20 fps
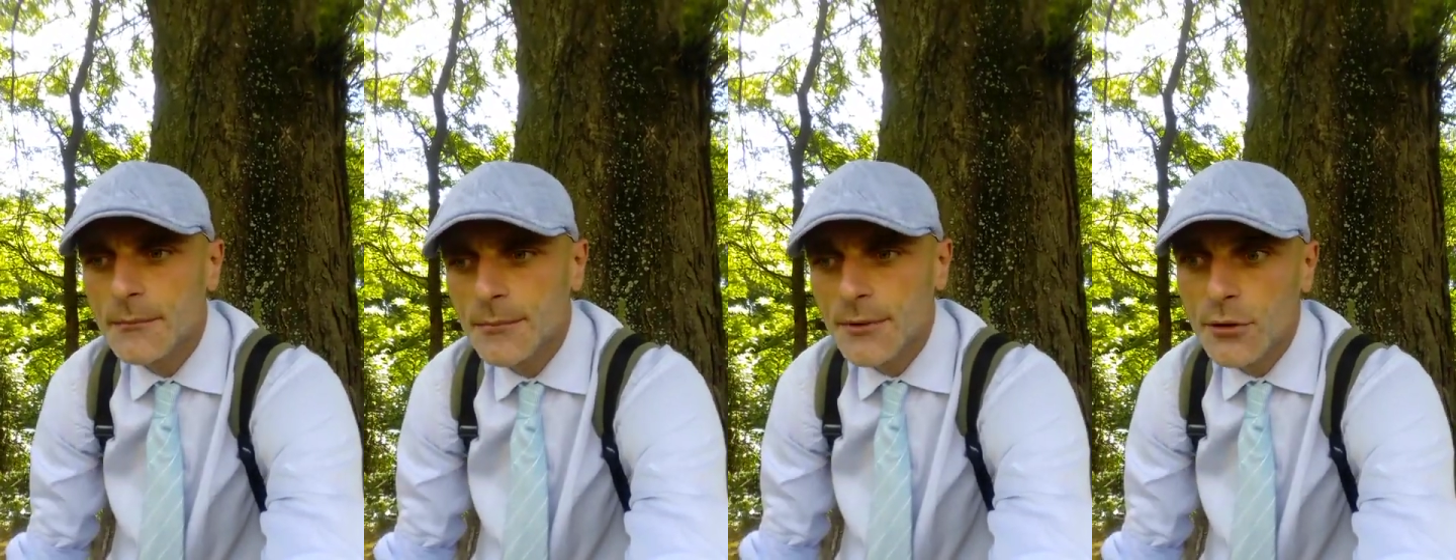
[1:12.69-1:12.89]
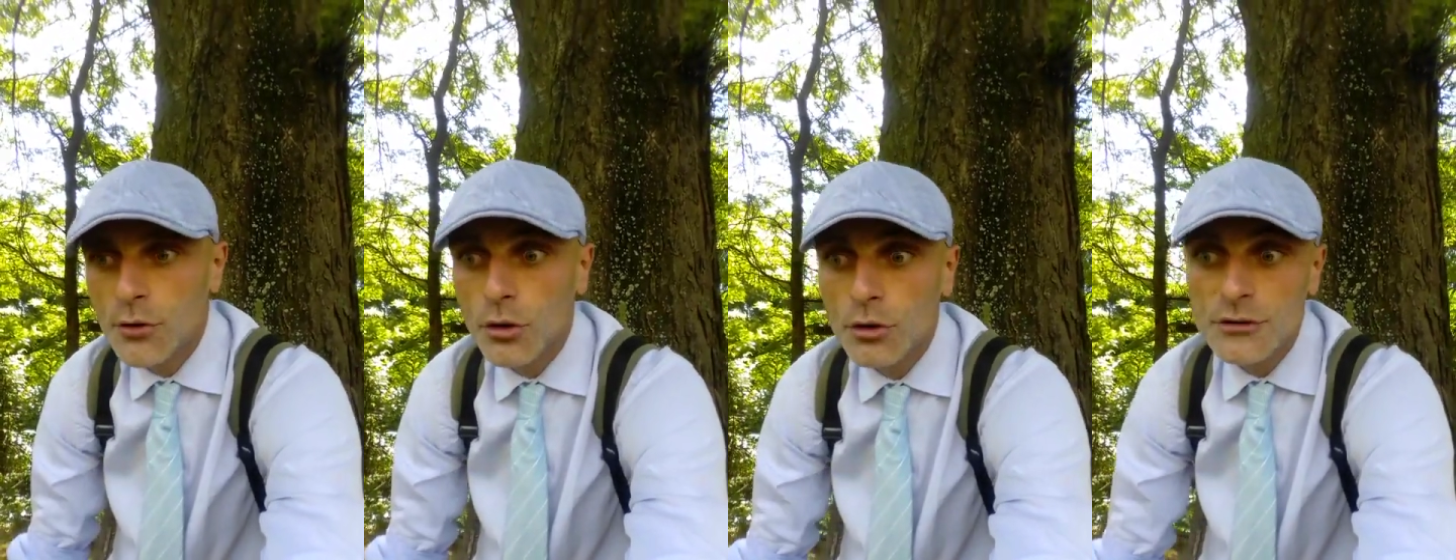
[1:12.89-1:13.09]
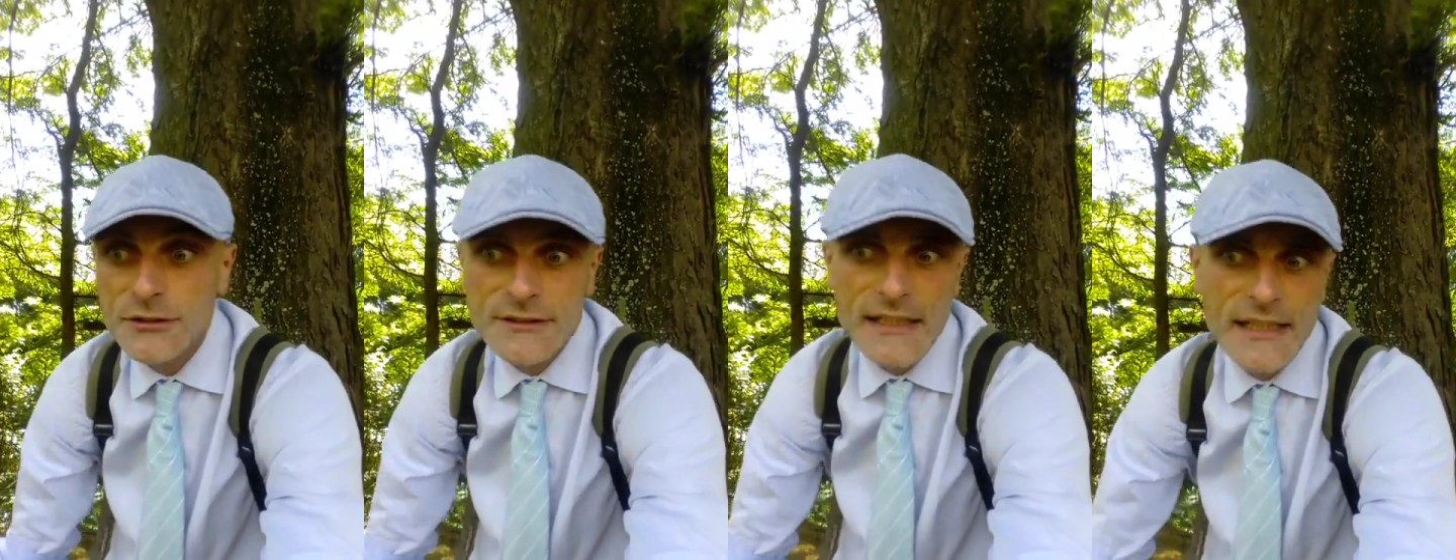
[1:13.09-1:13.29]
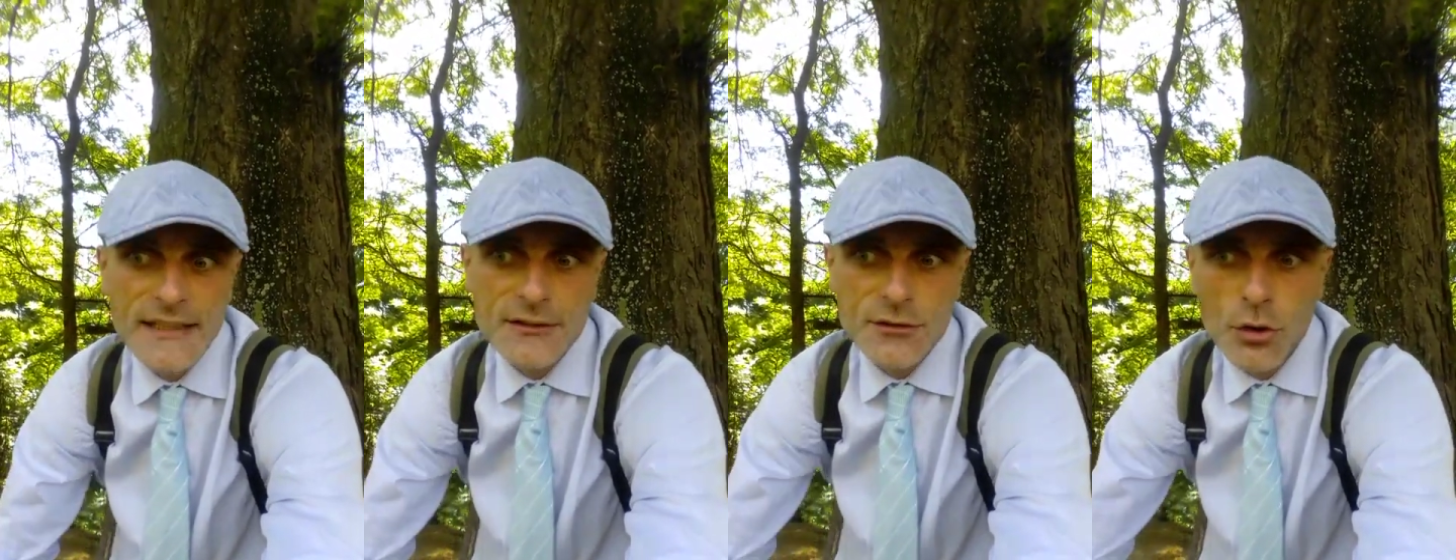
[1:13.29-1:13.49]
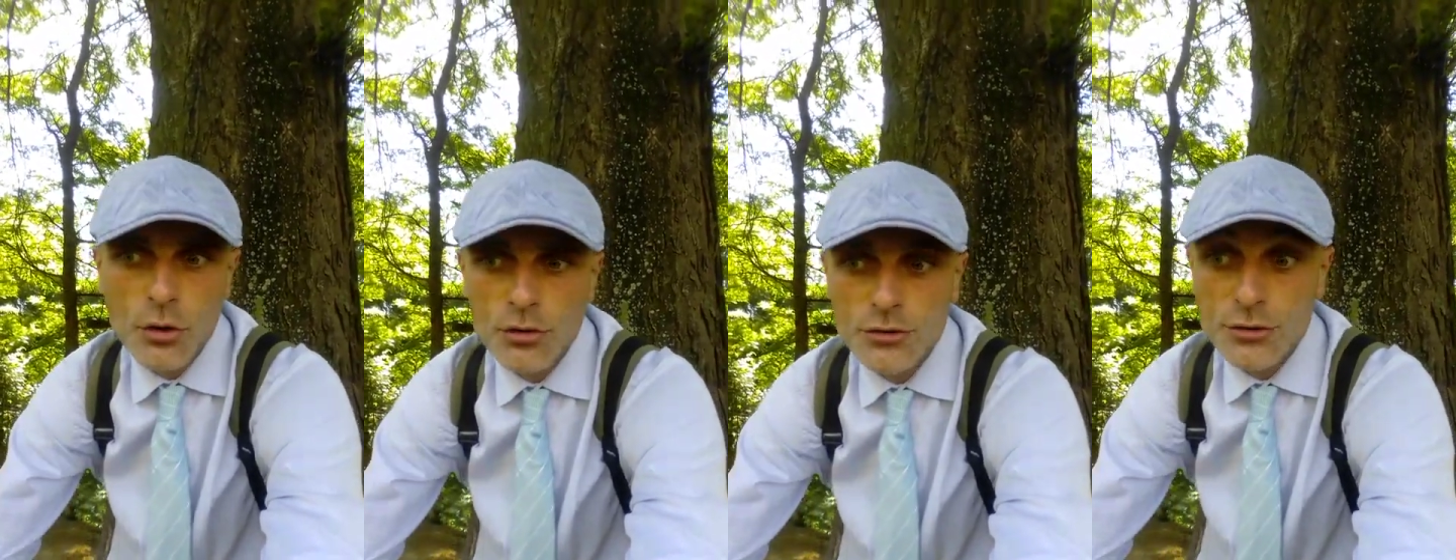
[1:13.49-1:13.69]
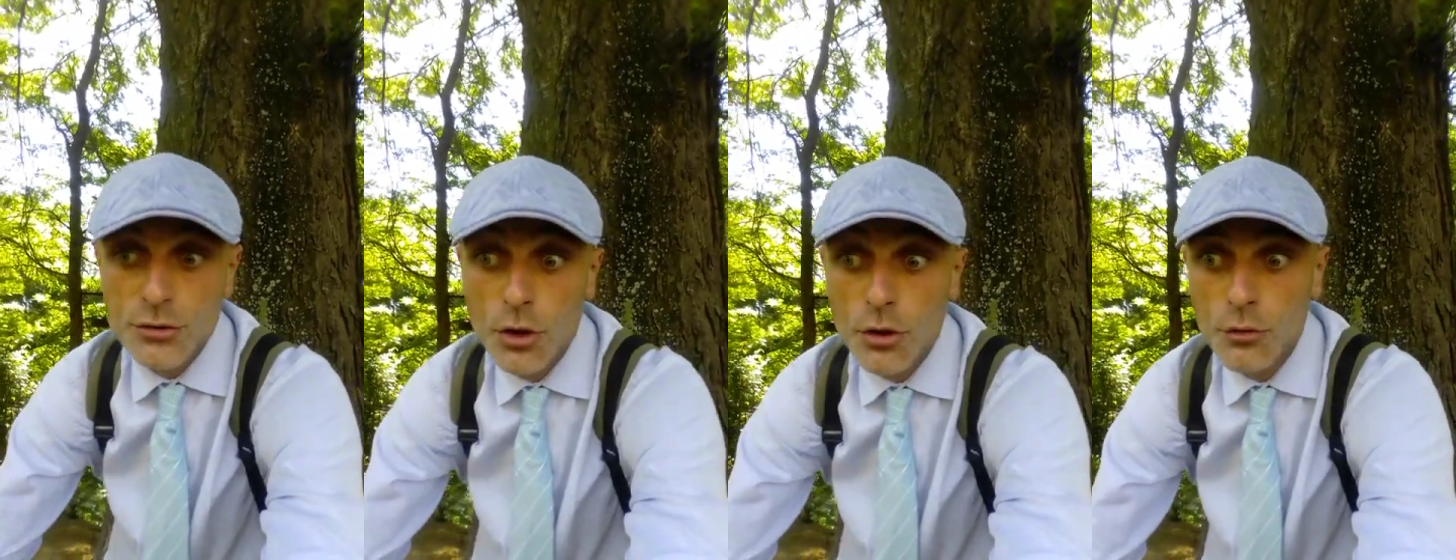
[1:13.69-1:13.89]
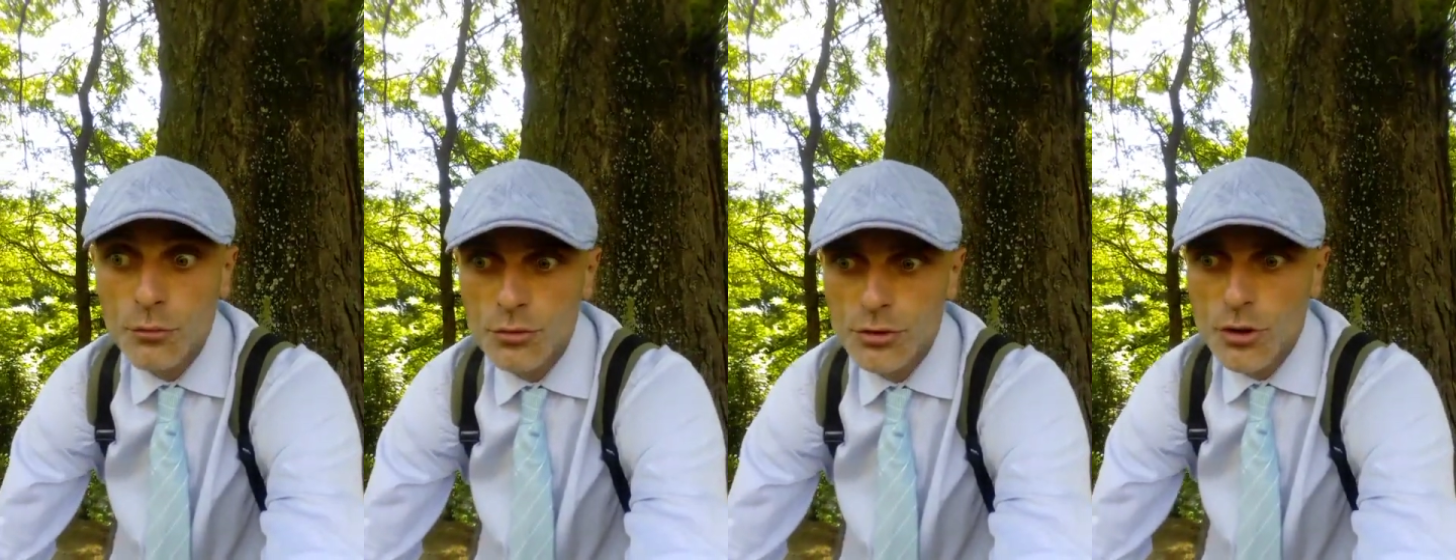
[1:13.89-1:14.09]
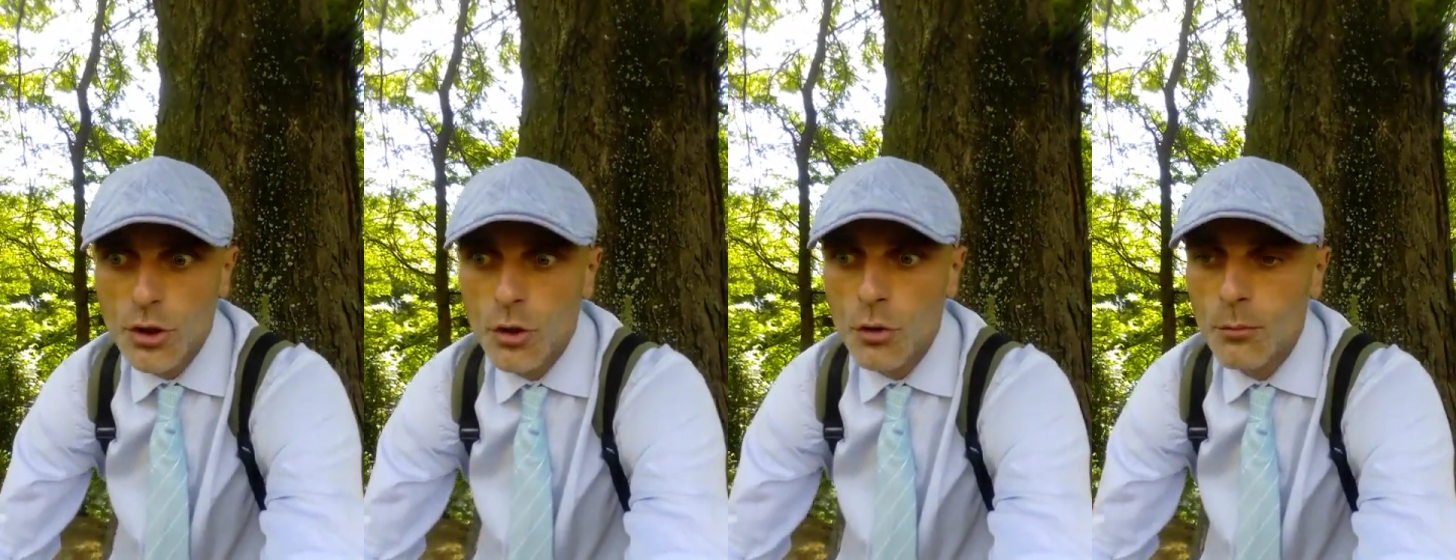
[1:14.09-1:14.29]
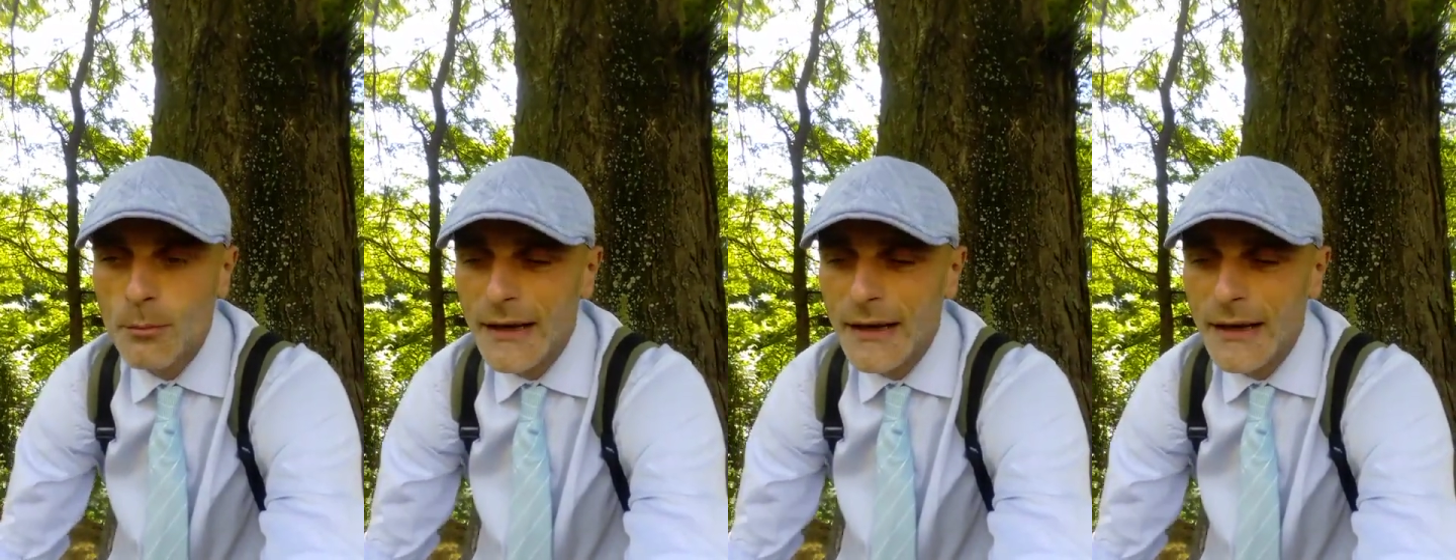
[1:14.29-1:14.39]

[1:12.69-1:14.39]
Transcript: because I talk so